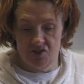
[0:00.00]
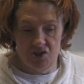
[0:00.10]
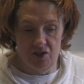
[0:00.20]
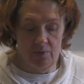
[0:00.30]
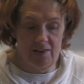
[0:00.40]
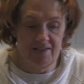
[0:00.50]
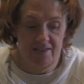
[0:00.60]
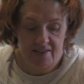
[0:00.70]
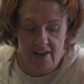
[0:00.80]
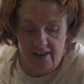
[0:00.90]
to do is
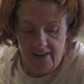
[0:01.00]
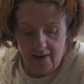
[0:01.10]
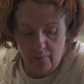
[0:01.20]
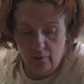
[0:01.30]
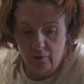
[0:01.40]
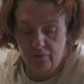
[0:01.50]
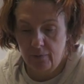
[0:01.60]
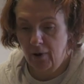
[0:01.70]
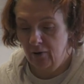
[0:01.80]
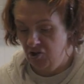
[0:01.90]
to take it out of the
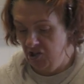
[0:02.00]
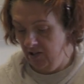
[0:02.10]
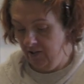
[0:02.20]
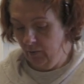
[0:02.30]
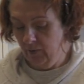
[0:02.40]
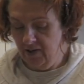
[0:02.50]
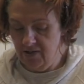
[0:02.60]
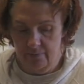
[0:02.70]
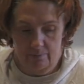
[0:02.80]
poaching liquid.